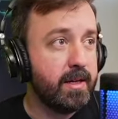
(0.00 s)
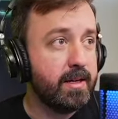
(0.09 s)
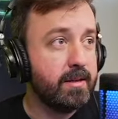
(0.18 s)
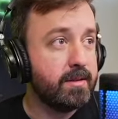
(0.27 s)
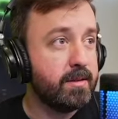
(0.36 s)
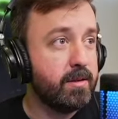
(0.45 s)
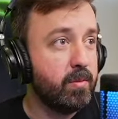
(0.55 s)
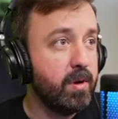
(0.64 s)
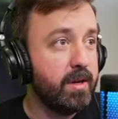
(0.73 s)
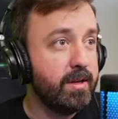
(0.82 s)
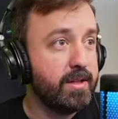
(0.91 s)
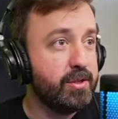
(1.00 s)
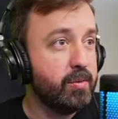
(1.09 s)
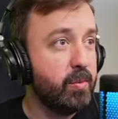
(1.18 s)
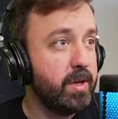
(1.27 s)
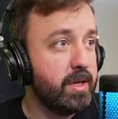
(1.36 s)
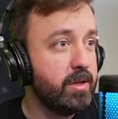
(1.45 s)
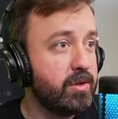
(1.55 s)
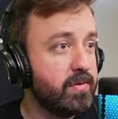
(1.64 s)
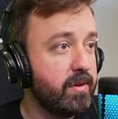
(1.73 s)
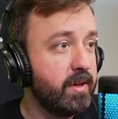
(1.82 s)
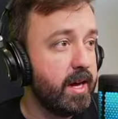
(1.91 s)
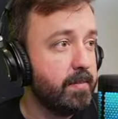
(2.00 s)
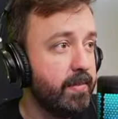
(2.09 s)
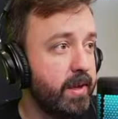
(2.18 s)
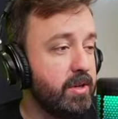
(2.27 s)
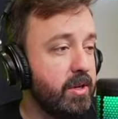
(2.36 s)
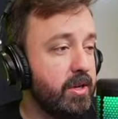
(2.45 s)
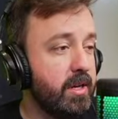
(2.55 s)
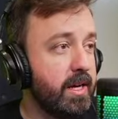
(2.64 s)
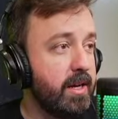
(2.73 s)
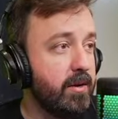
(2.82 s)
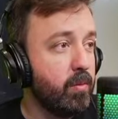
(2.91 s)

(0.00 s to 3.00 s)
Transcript: is the one that you want to use for that. So then you're going to hit